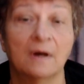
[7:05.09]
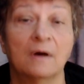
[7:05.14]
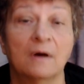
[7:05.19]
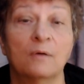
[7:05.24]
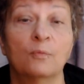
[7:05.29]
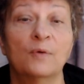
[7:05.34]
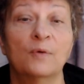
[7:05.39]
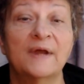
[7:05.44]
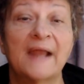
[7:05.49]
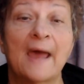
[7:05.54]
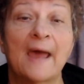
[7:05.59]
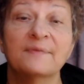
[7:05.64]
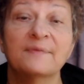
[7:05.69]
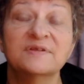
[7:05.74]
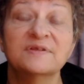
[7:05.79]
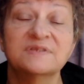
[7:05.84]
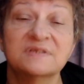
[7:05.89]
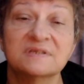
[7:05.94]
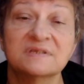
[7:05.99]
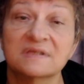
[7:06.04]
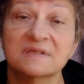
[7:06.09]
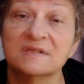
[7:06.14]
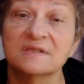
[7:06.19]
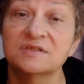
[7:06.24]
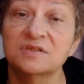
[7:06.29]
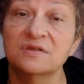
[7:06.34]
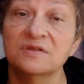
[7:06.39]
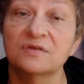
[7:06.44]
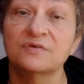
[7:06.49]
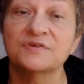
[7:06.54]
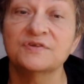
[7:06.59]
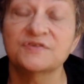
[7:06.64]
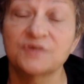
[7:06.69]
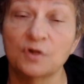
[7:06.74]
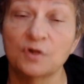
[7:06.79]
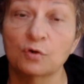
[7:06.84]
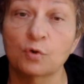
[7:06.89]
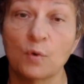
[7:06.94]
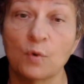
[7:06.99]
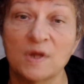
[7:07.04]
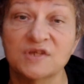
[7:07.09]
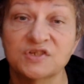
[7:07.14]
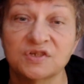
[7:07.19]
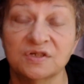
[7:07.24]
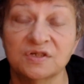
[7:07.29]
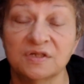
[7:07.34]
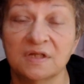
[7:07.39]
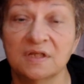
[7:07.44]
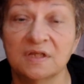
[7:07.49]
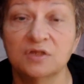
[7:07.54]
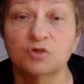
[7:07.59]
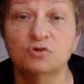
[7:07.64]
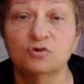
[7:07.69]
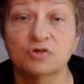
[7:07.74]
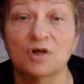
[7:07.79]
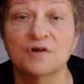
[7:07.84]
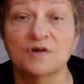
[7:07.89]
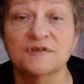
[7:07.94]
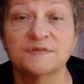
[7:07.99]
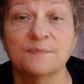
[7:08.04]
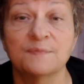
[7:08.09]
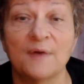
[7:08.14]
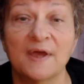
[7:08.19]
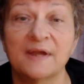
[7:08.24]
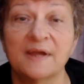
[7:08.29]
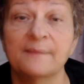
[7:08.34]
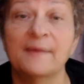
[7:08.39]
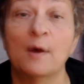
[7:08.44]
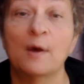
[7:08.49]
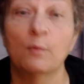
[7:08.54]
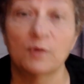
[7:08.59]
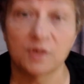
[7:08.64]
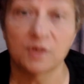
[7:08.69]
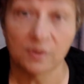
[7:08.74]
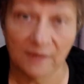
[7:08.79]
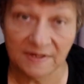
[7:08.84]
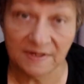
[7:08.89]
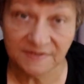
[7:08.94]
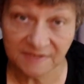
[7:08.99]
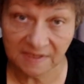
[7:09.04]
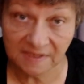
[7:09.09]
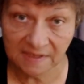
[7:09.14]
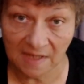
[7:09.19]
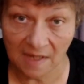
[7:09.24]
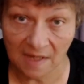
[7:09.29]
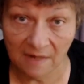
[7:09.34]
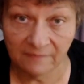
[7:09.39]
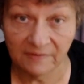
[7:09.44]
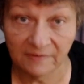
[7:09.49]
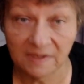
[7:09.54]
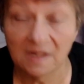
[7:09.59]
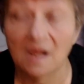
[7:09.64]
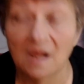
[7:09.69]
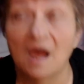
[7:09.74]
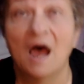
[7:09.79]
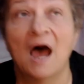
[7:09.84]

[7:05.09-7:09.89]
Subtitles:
what happens is there is no question in your dog's mind about what you're asking out of it.